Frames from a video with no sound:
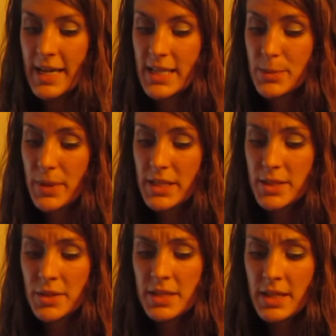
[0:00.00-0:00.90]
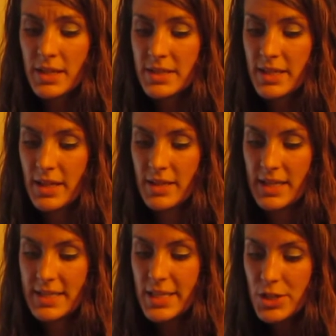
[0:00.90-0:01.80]
is based on the idea
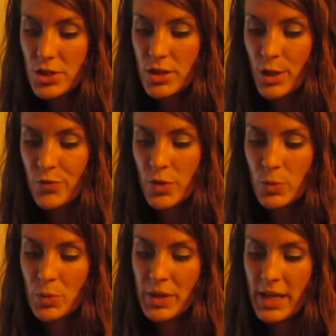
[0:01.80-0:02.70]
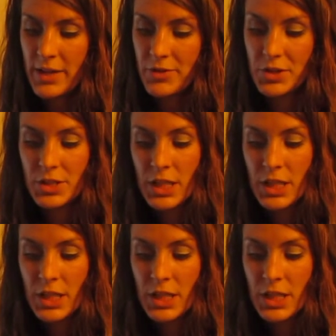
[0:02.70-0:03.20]
that teacher nonverbal behaviors